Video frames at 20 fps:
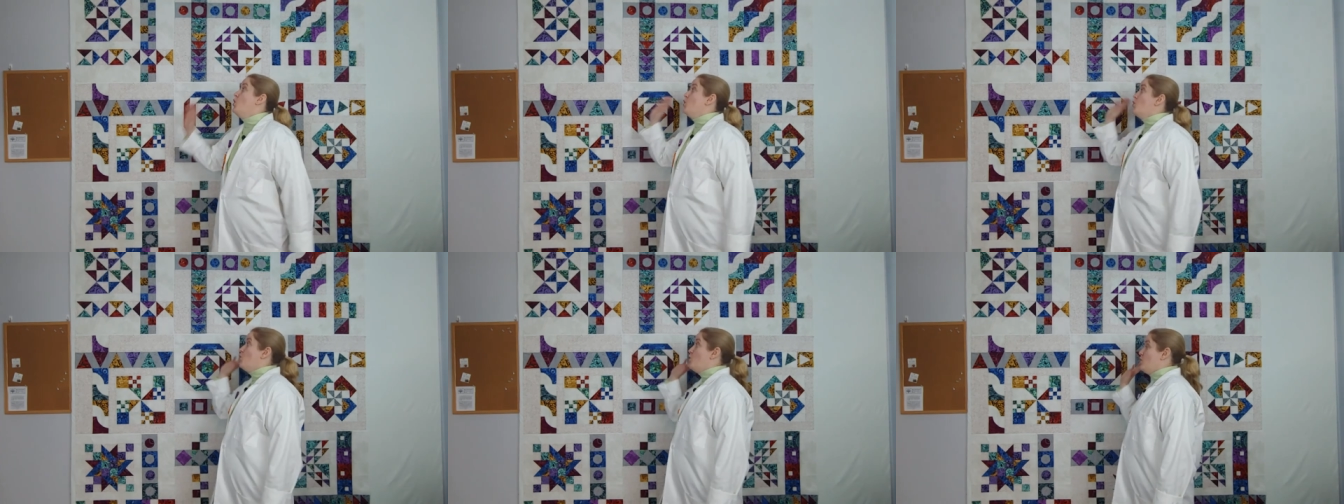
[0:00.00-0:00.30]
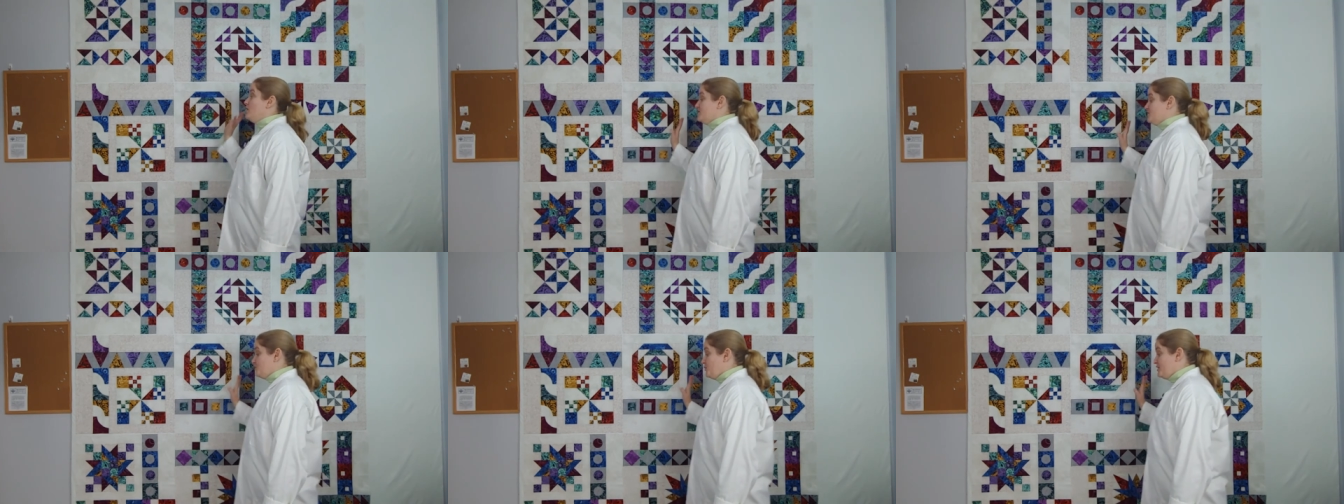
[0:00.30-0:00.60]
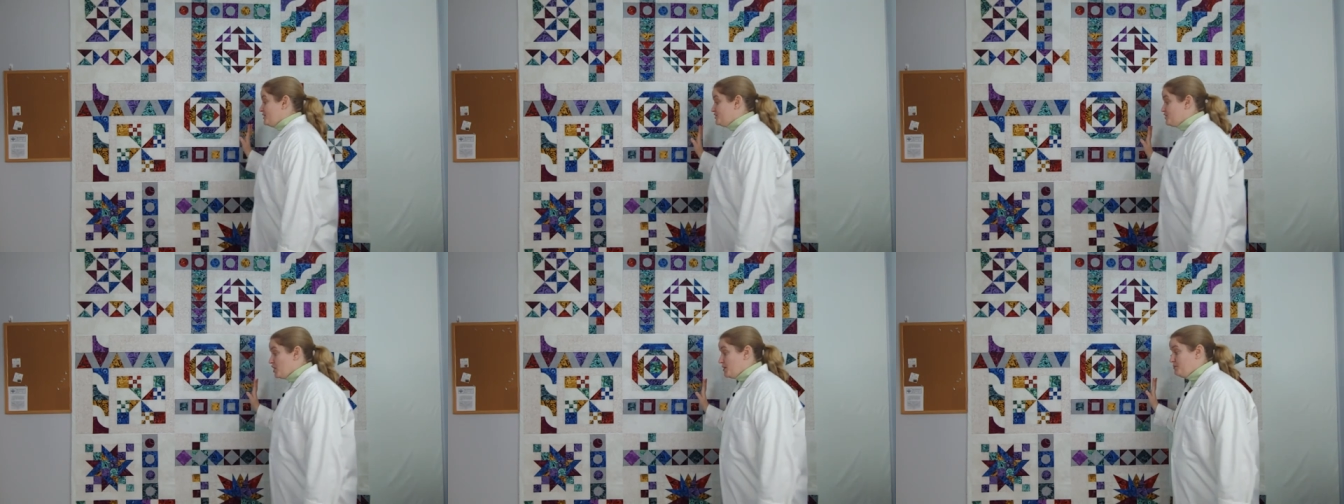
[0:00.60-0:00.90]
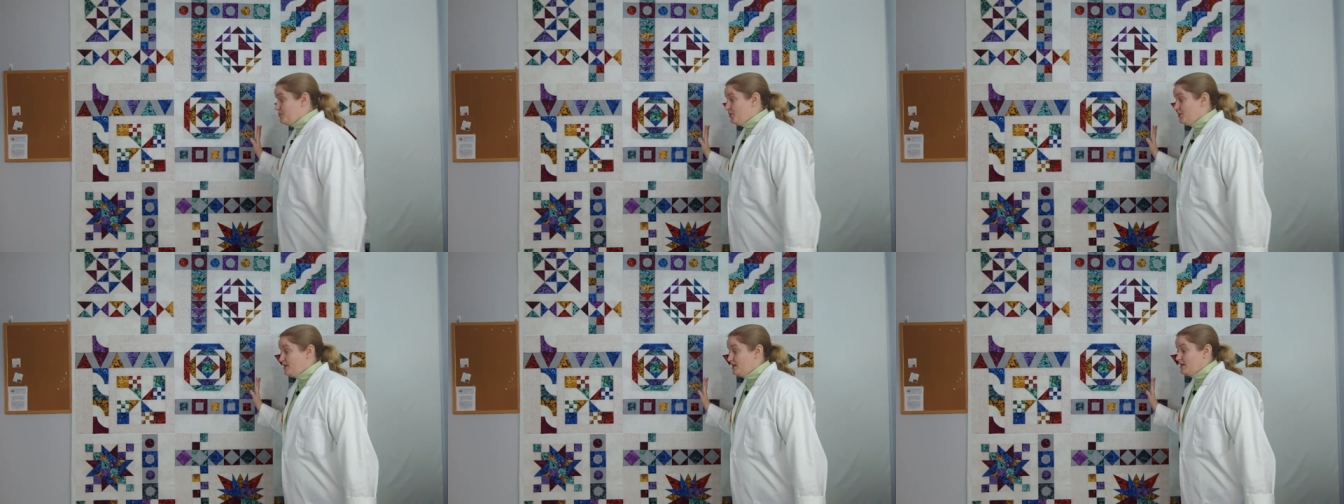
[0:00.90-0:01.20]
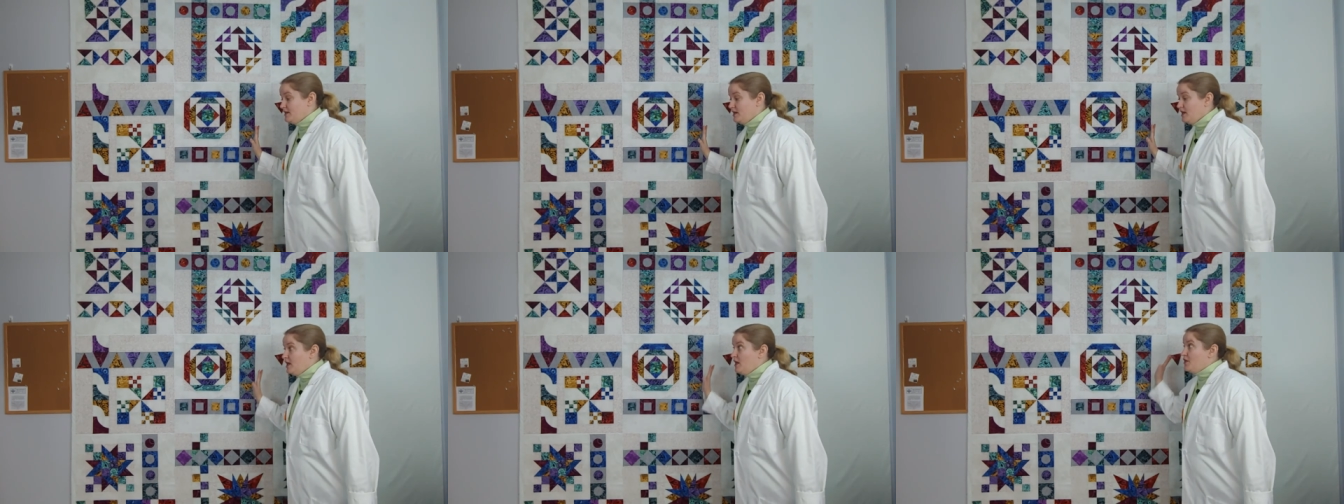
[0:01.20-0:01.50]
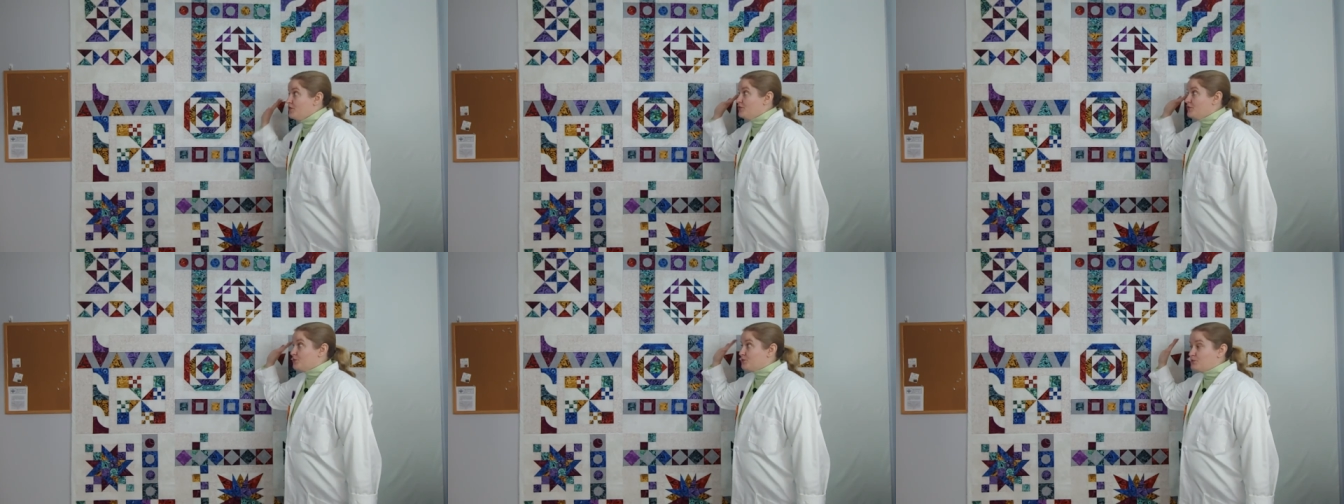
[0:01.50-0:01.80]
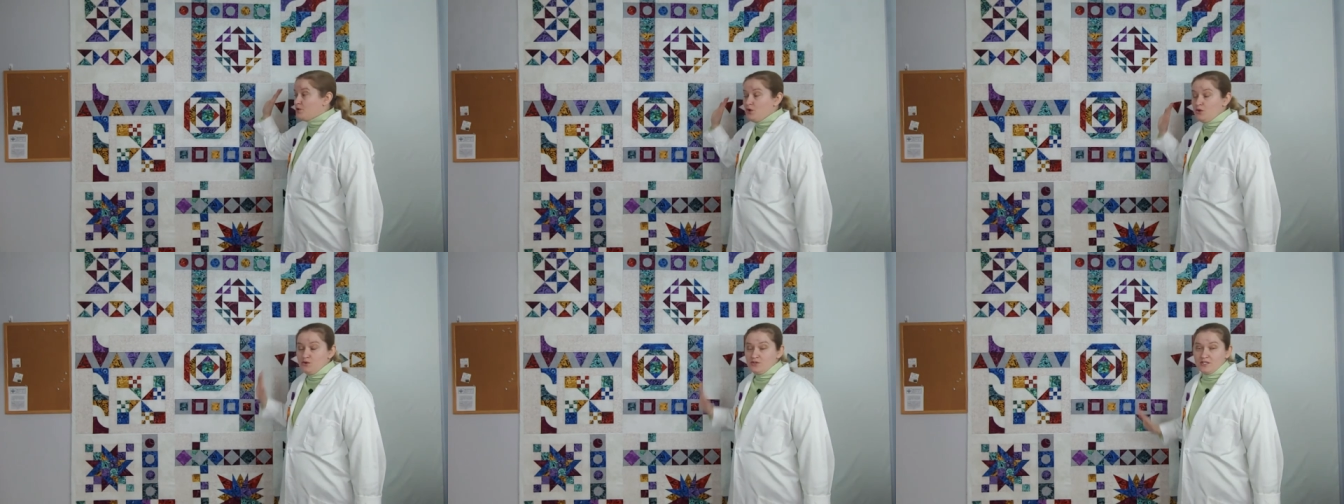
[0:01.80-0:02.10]
Once we start putting the
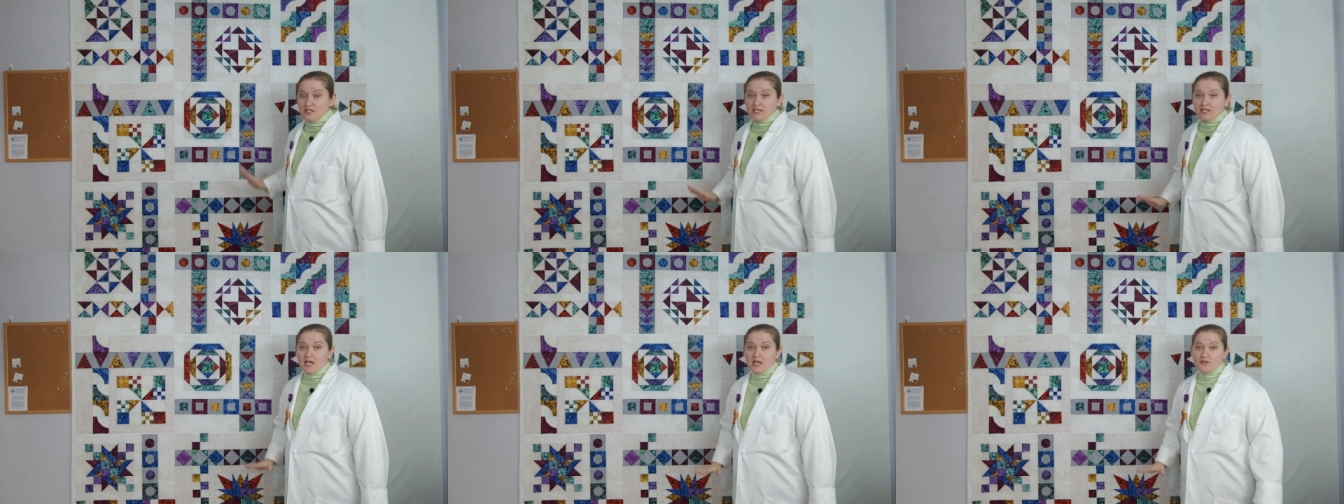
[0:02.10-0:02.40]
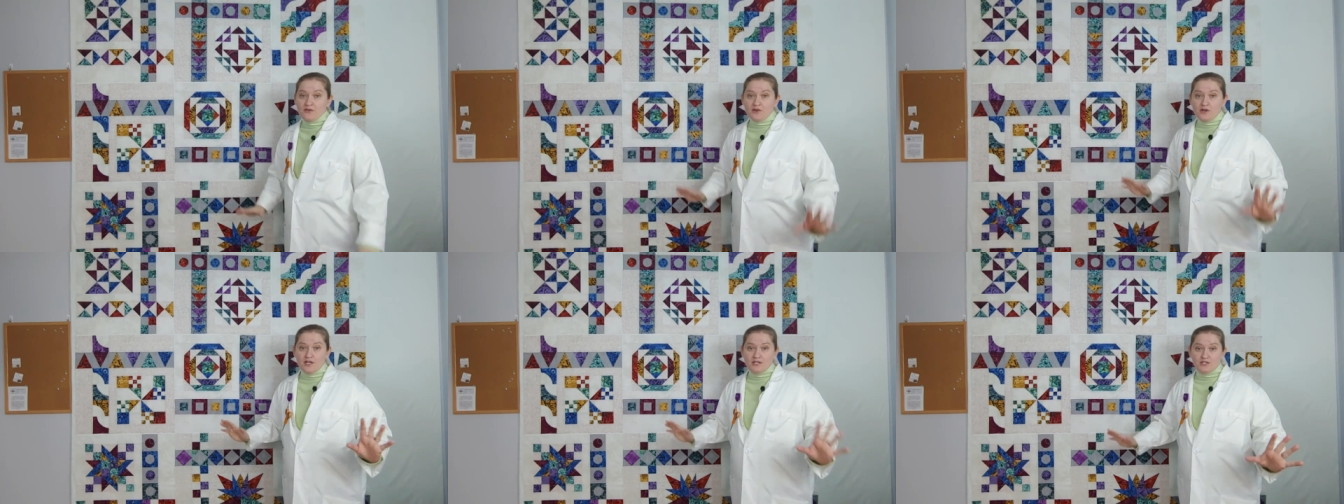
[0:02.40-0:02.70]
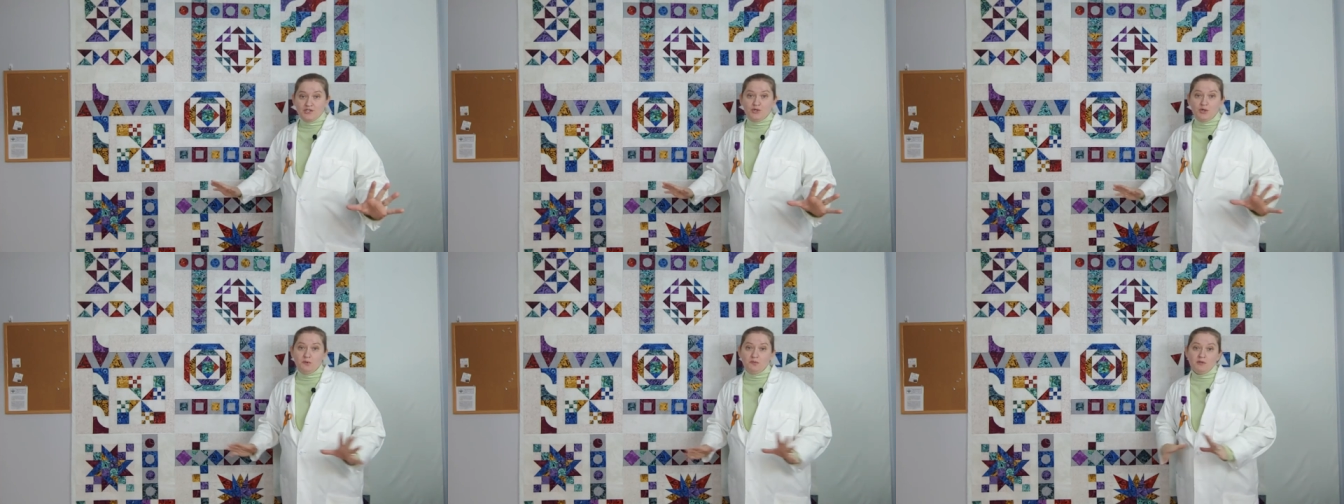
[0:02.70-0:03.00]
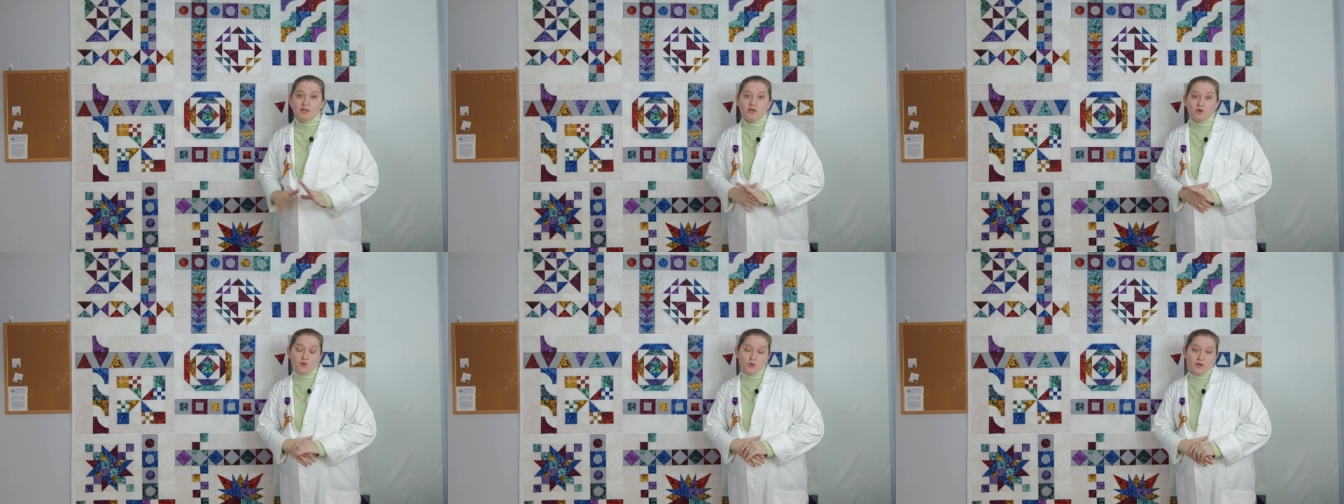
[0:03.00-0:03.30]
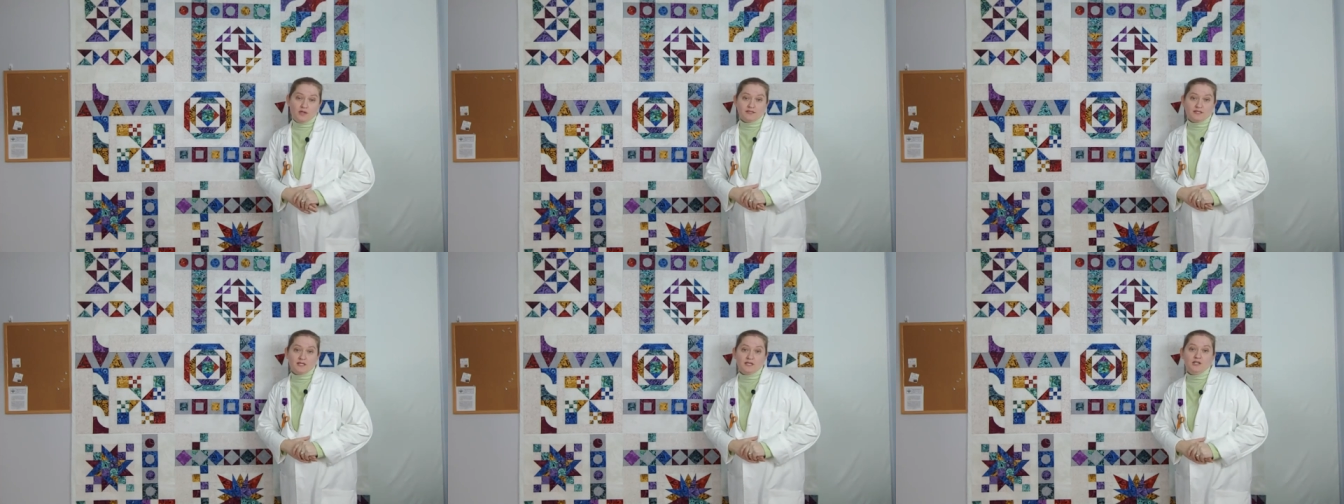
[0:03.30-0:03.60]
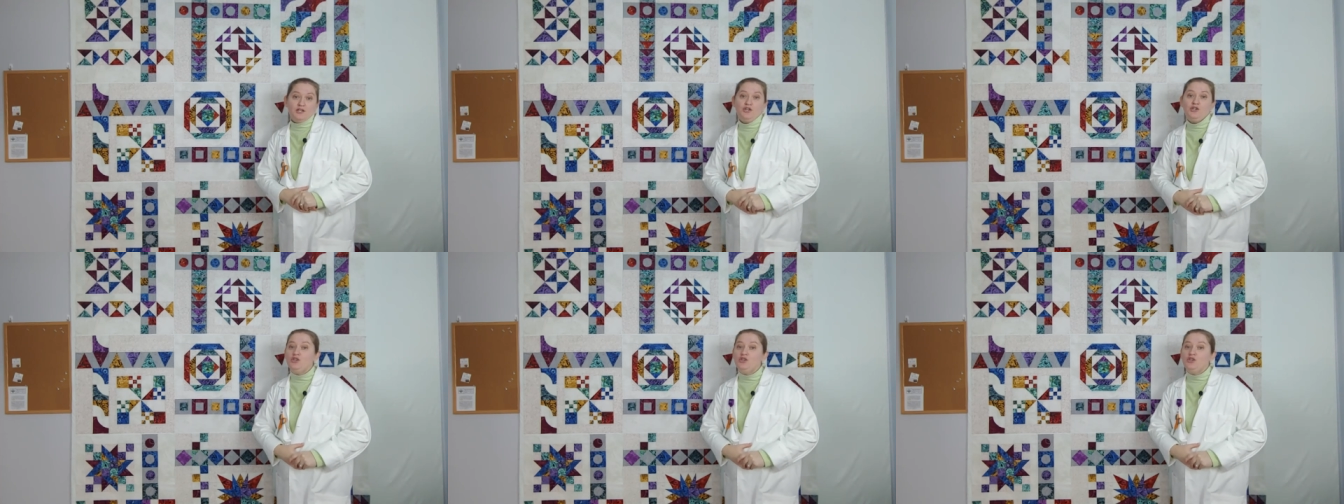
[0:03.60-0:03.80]
rows together into a big quilt,